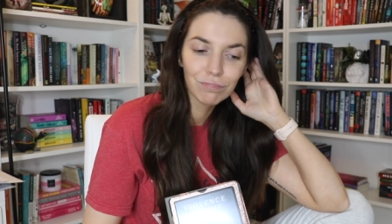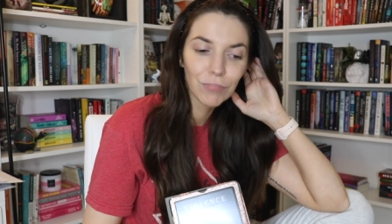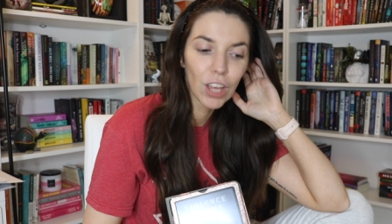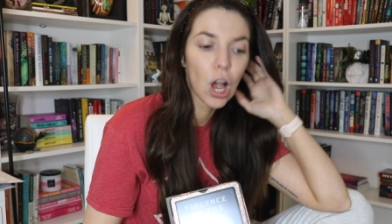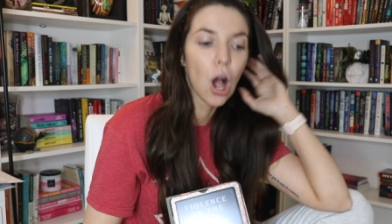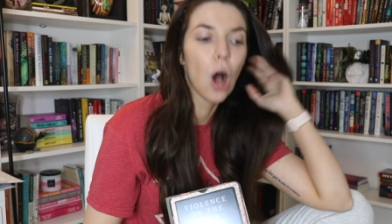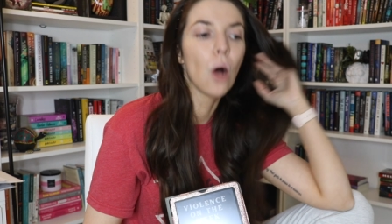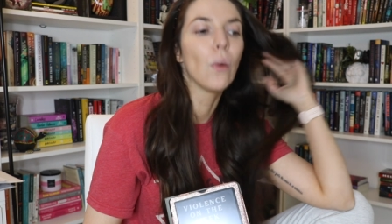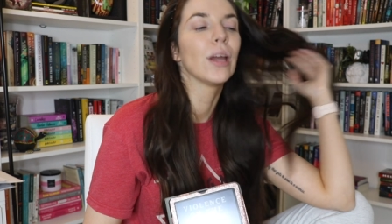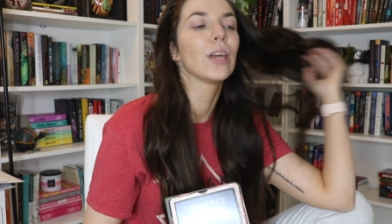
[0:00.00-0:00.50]

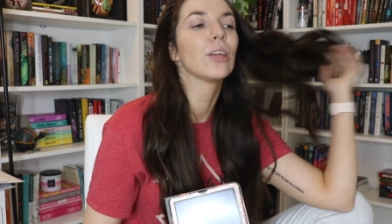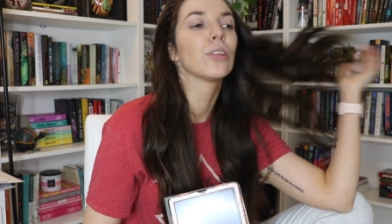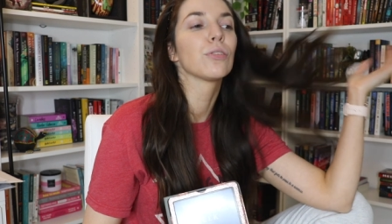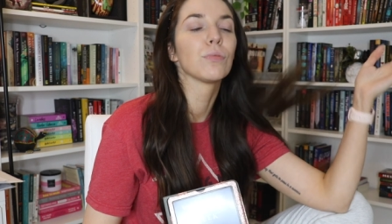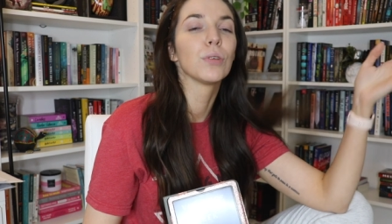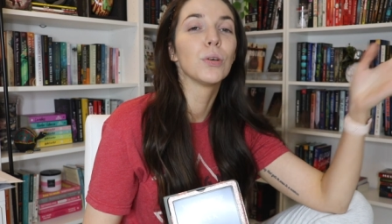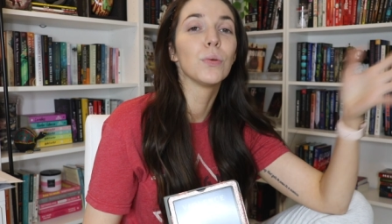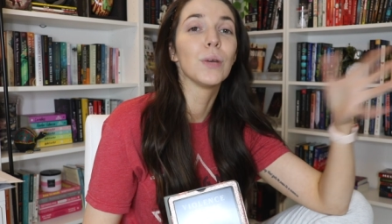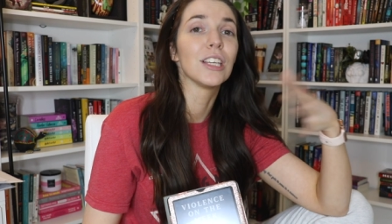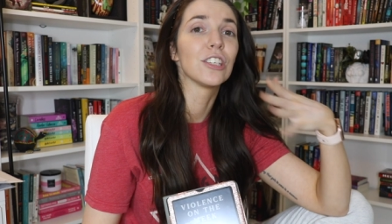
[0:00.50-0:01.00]
going
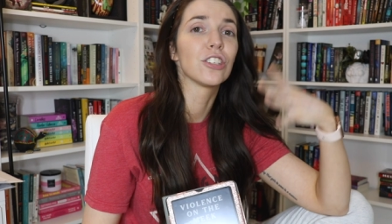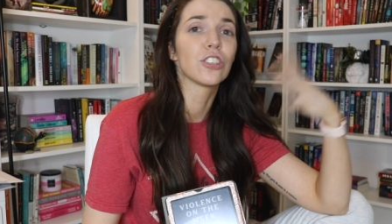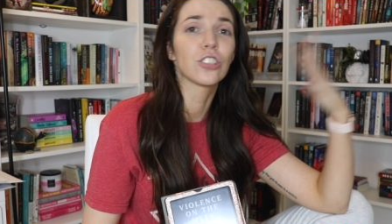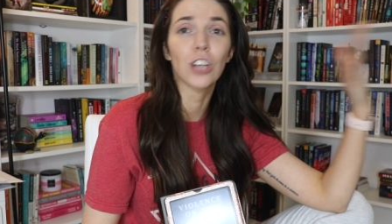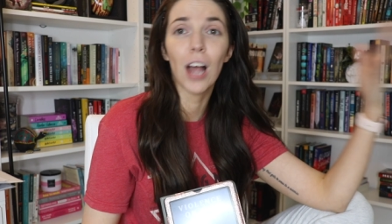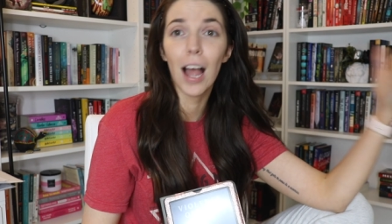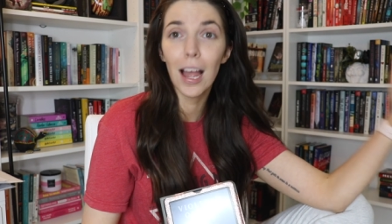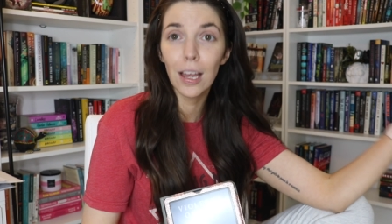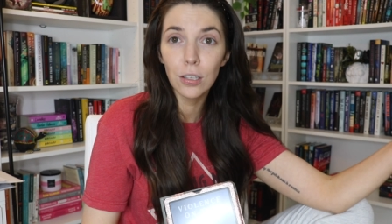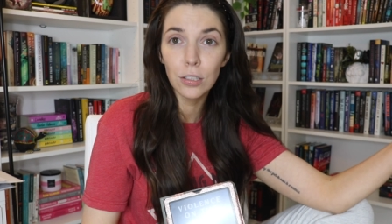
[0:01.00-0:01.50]
through his
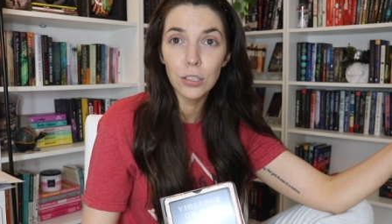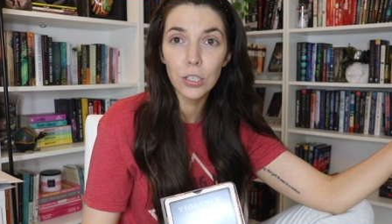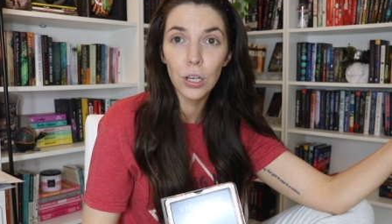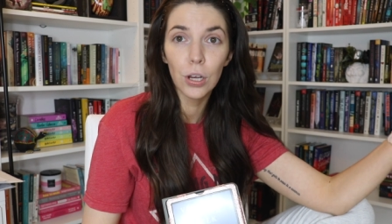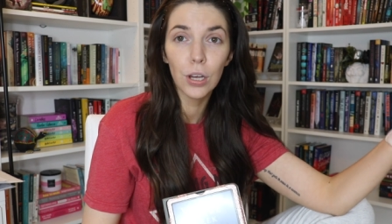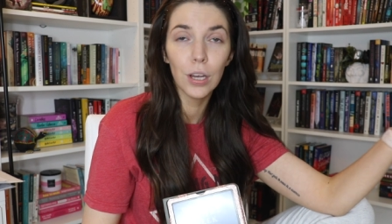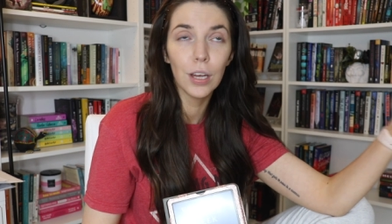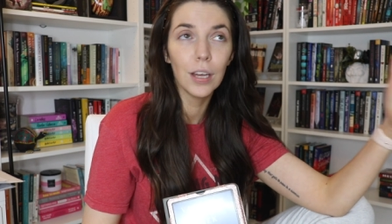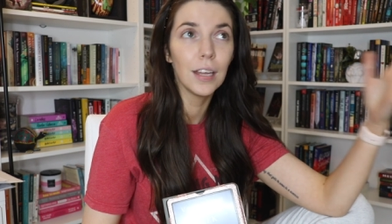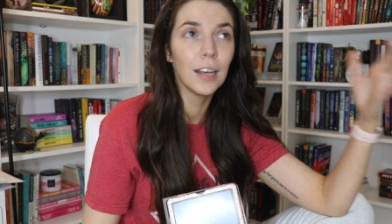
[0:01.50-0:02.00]

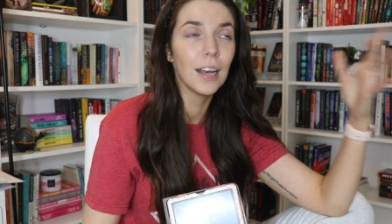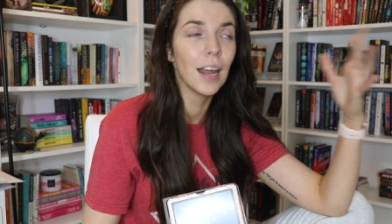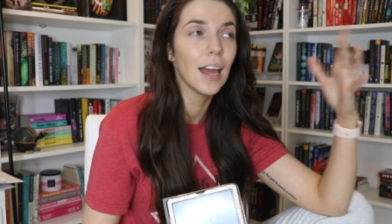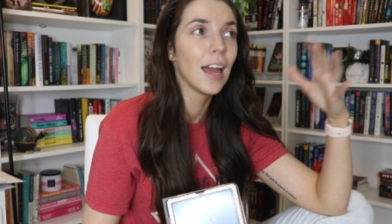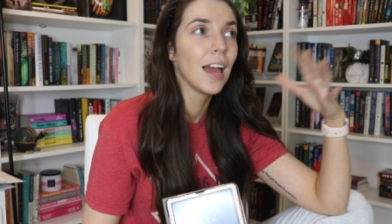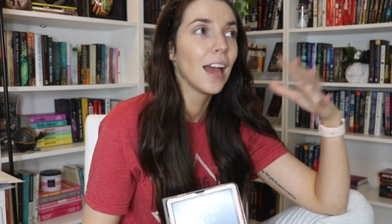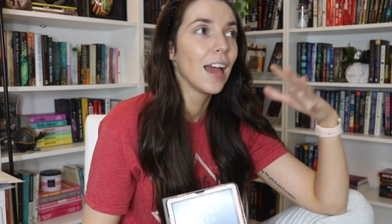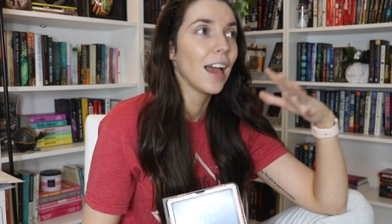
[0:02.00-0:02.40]
childhood